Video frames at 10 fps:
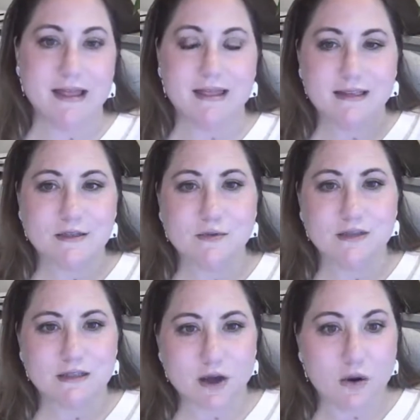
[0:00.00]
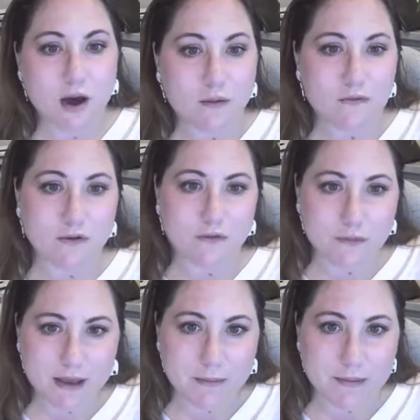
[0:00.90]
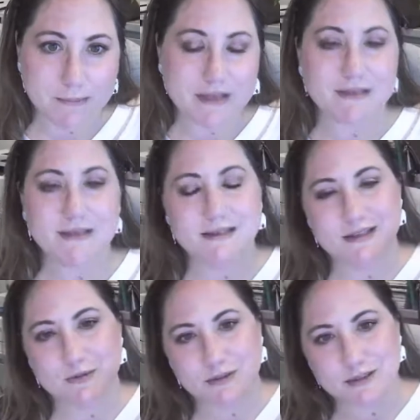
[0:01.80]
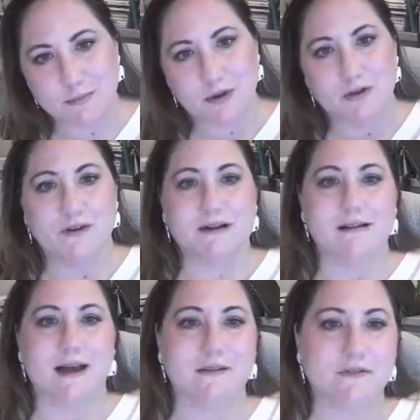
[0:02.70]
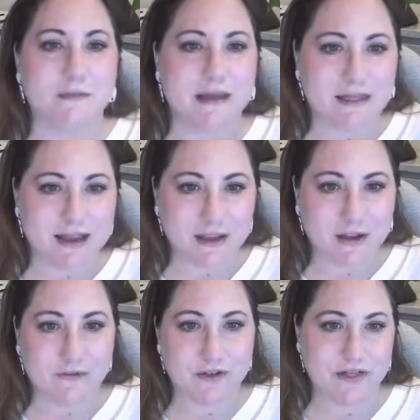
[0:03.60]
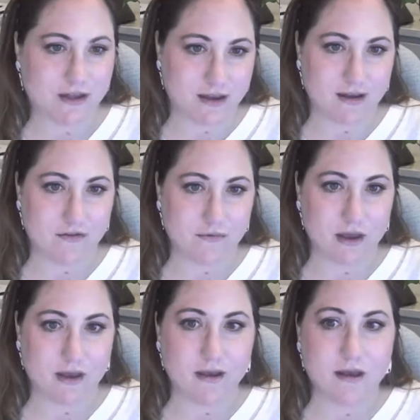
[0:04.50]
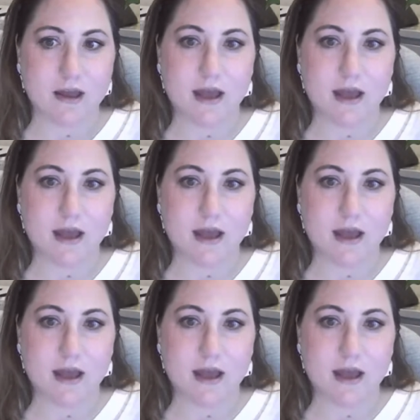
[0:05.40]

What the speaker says: This was so helpful for me in my business. This was the perfect client for me. Thank you for thinking of me.